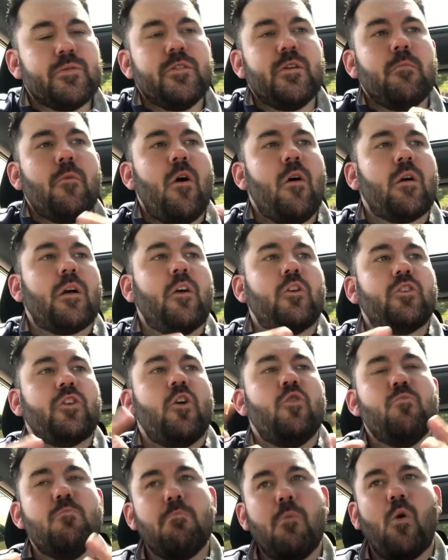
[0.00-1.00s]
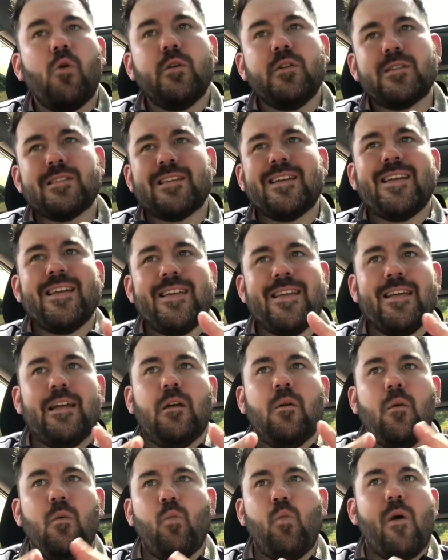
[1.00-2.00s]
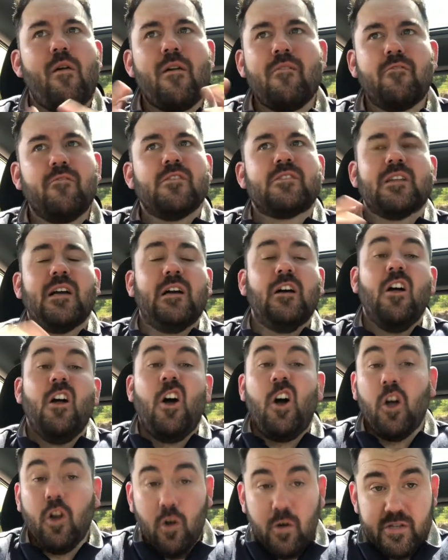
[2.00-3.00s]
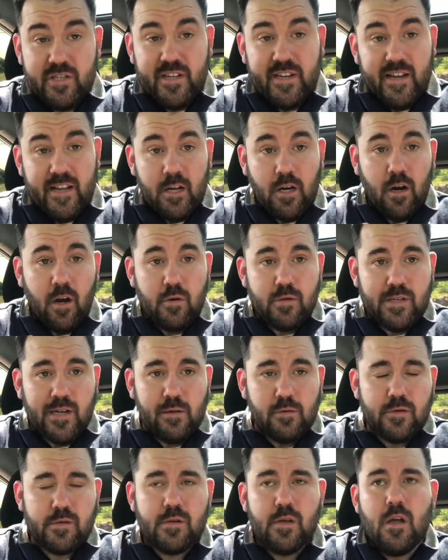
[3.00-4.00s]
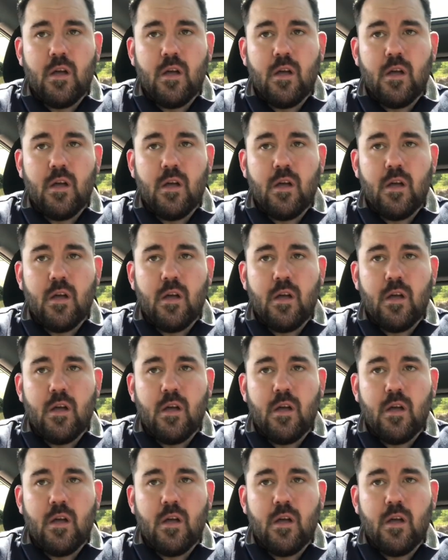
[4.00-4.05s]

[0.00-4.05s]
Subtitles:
with you, Mark, I don't mind seeing it wherever it's at. I like seeing it at Close House.